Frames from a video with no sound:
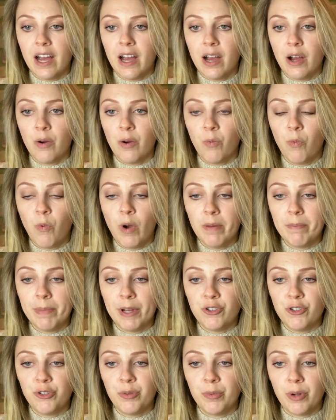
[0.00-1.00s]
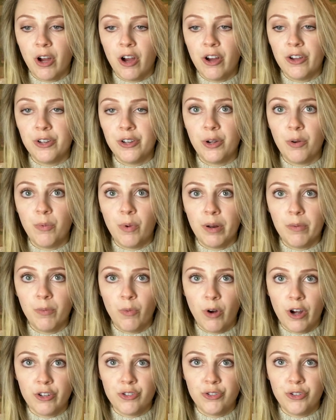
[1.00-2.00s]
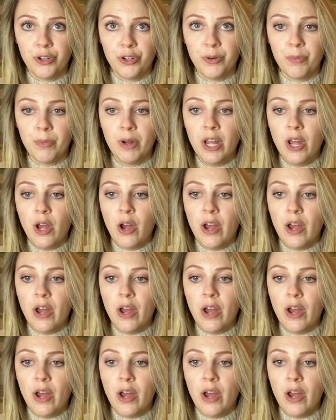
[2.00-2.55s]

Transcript: 1-bedroom condo, 1 washroom,